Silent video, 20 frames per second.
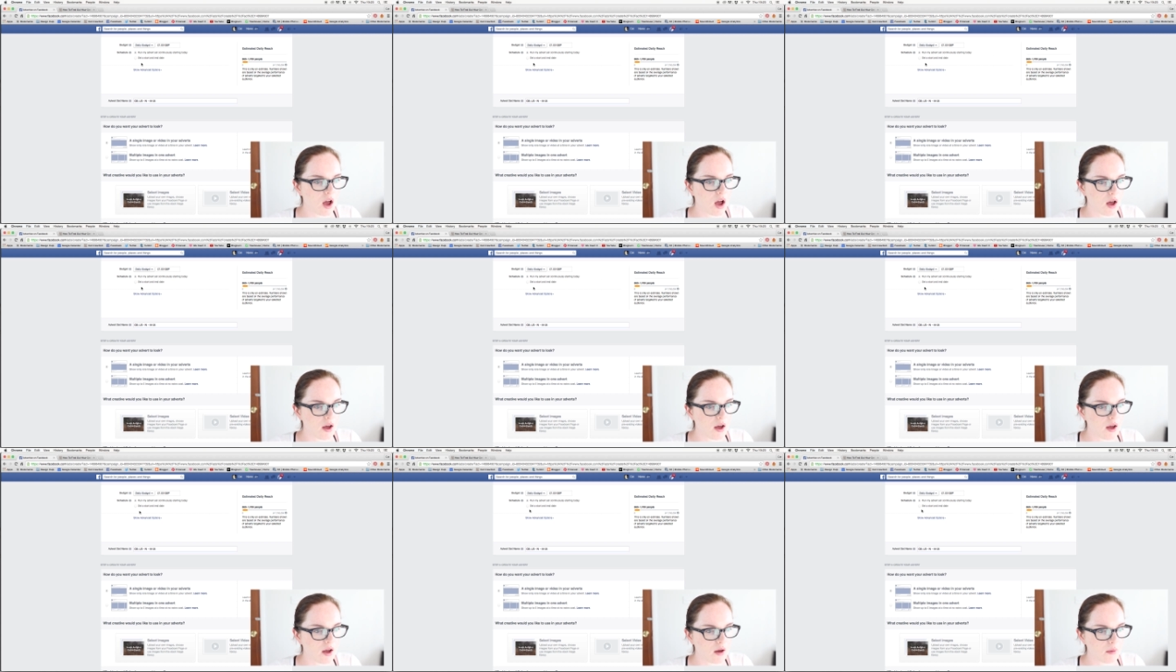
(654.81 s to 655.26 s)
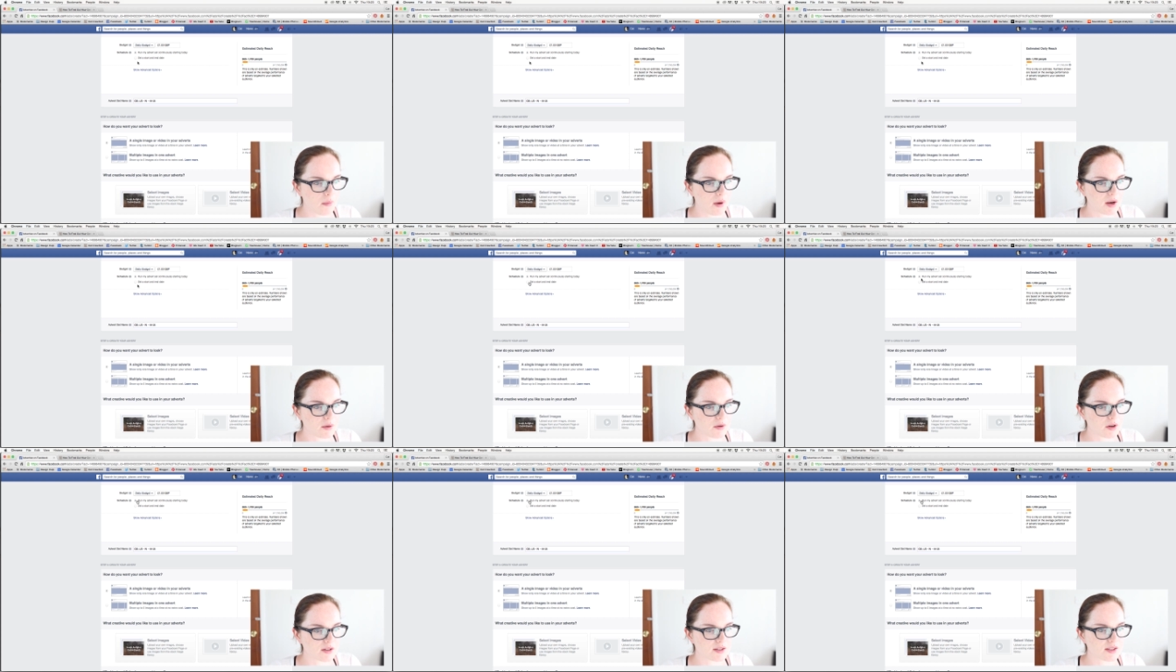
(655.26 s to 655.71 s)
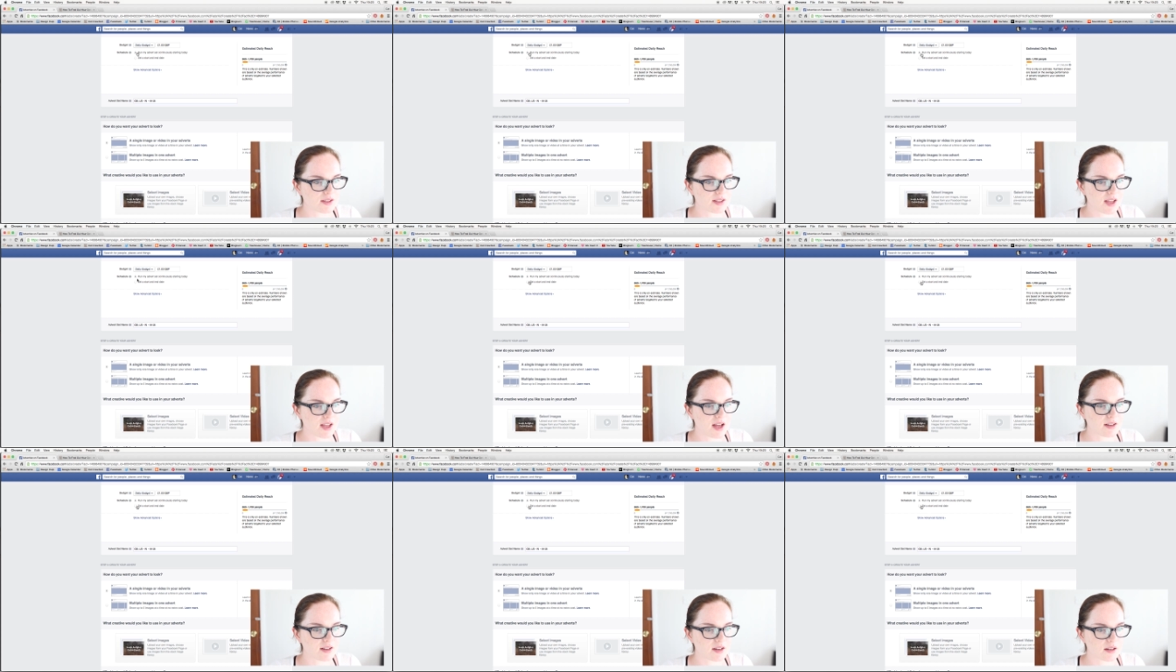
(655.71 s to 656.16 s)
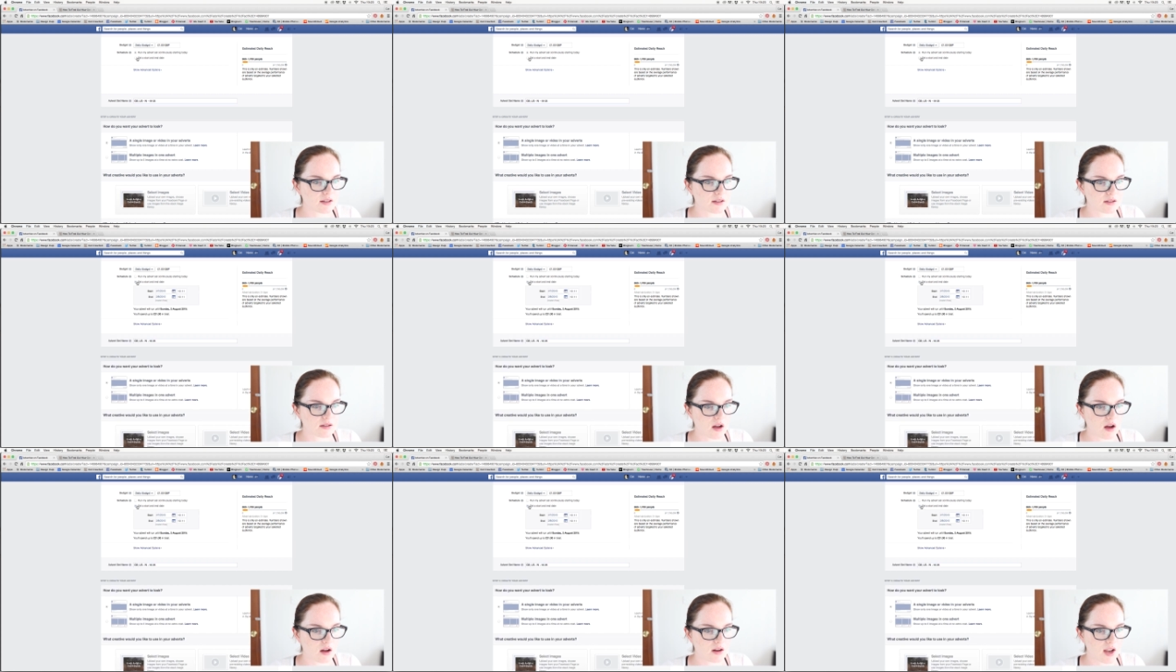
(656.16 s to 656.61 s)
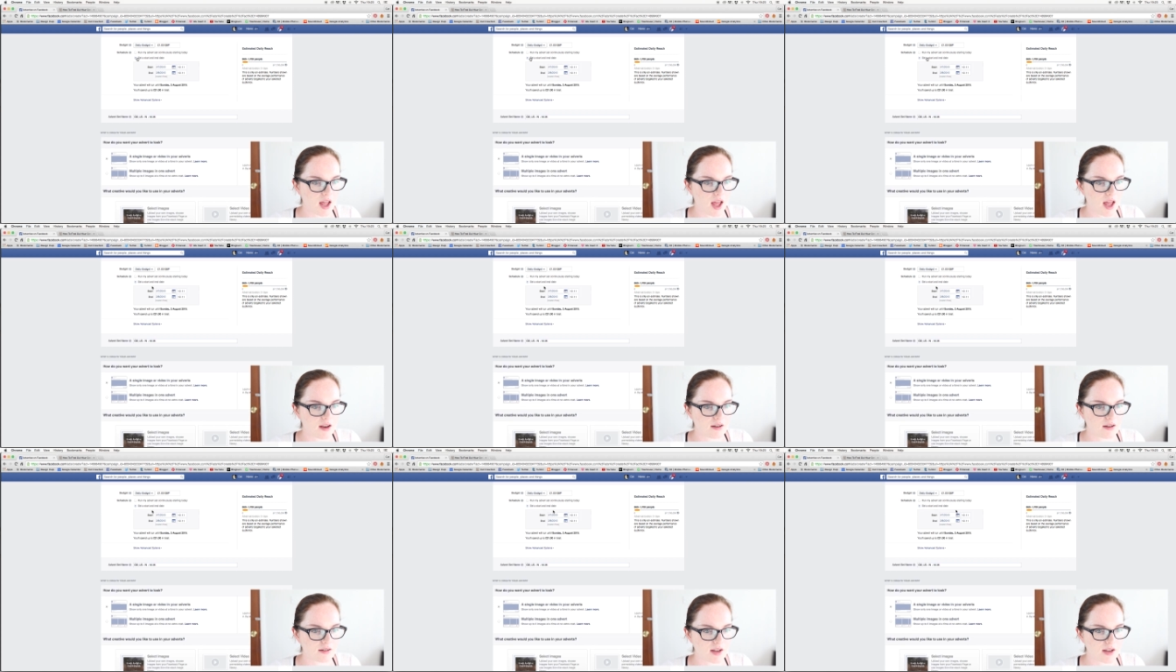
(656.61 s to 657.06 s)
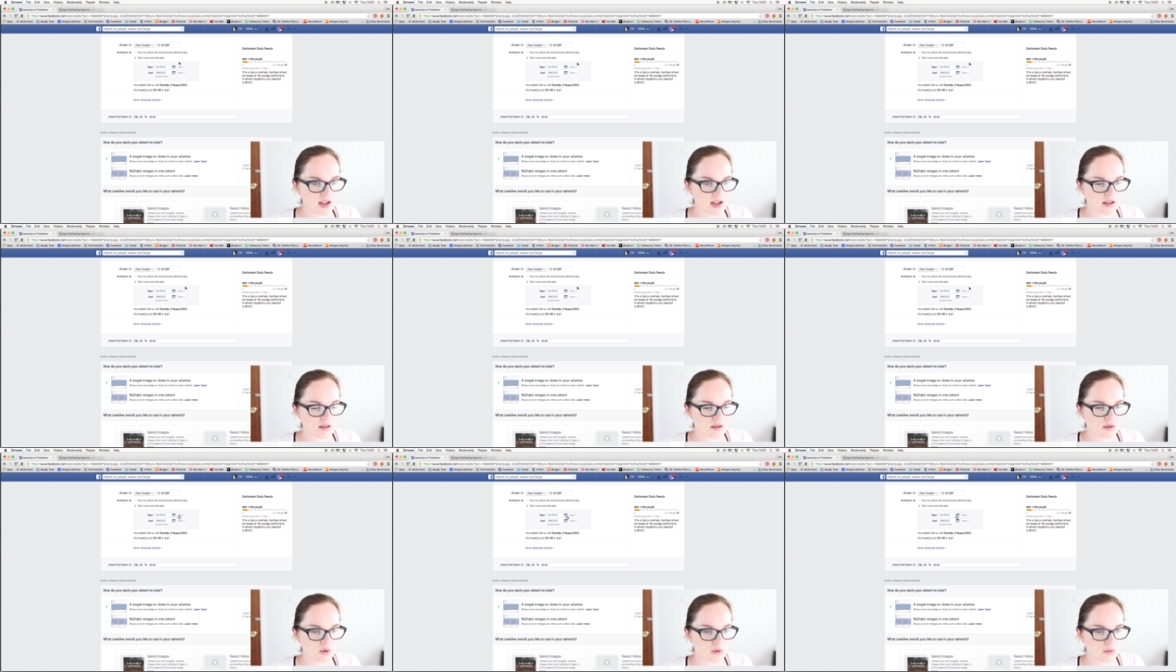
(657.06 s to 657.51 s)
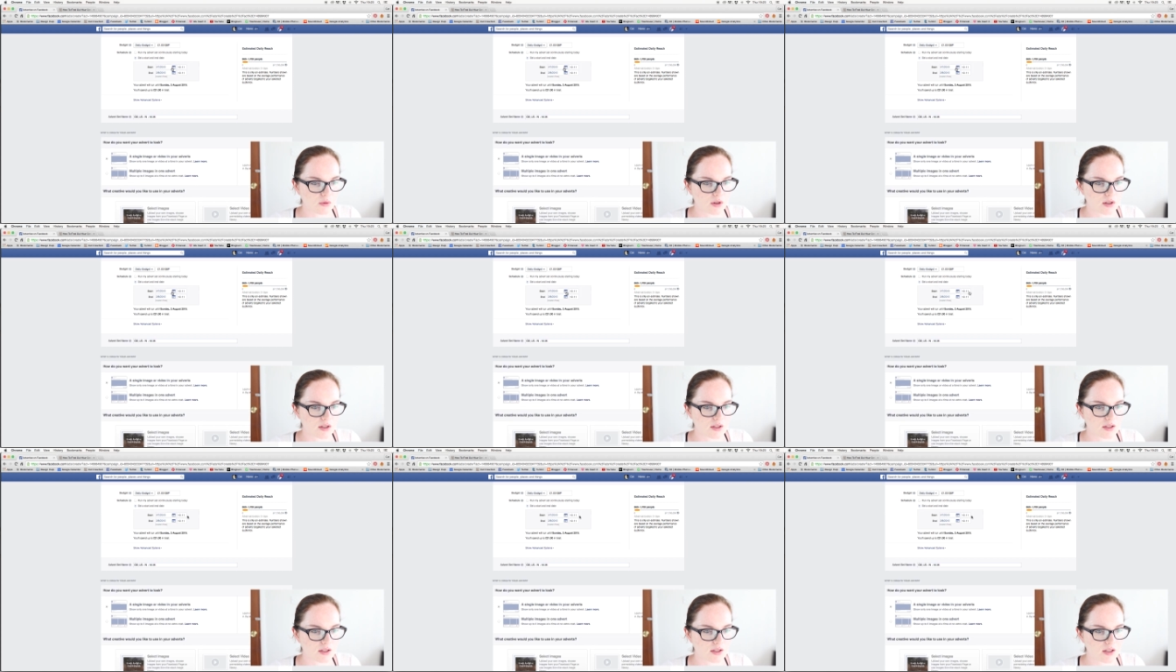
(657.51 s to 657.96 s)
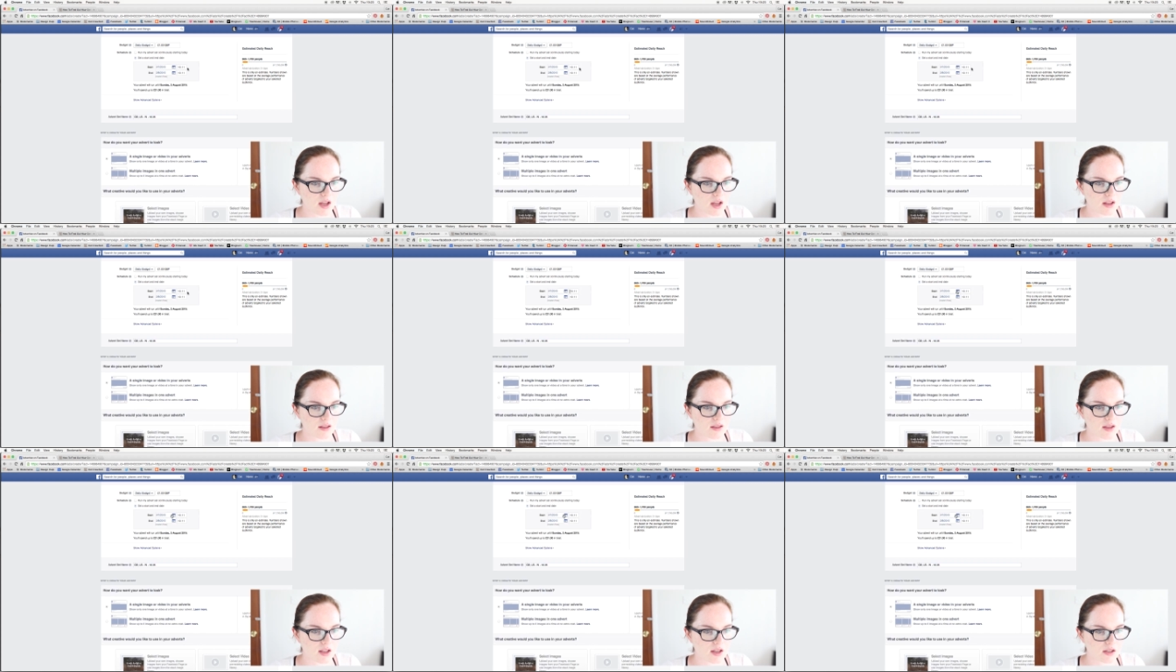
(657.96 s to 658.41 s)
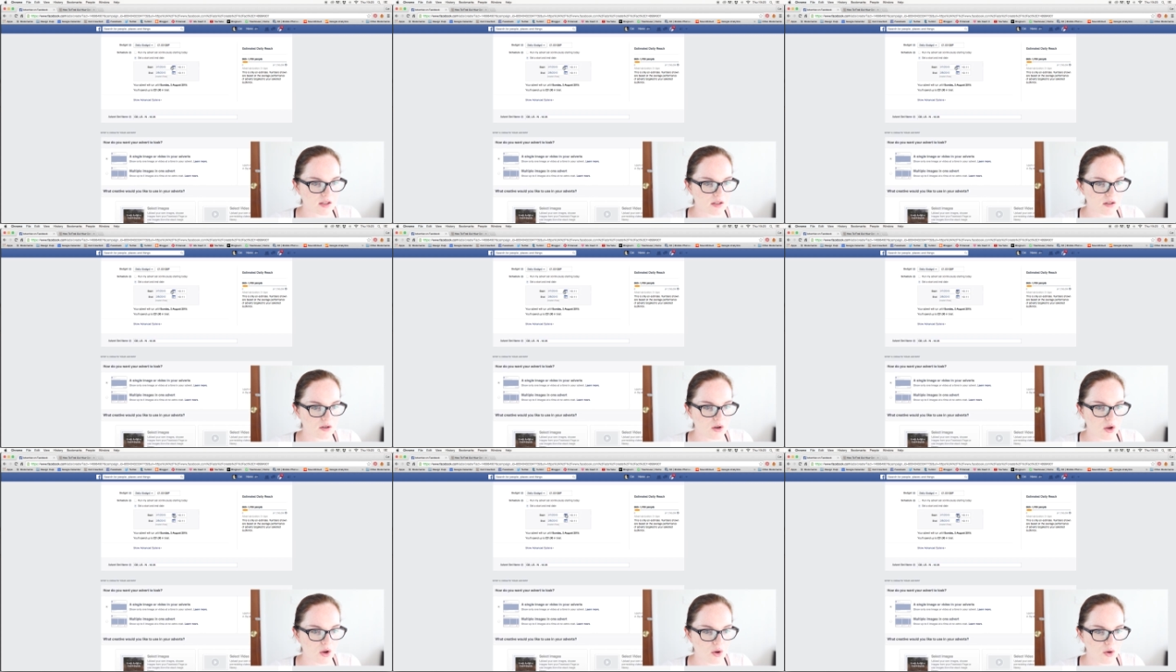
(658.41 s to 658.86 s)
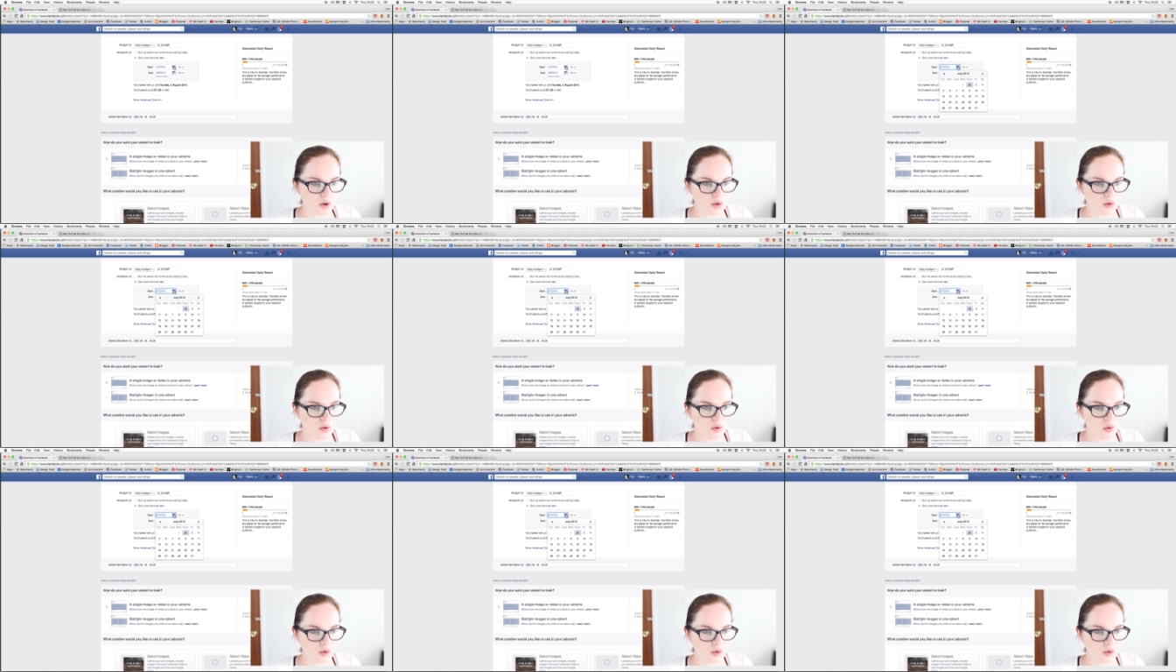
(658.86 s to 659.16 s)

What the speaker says: and I'm going to set a start and end date. So I'm going to set this to,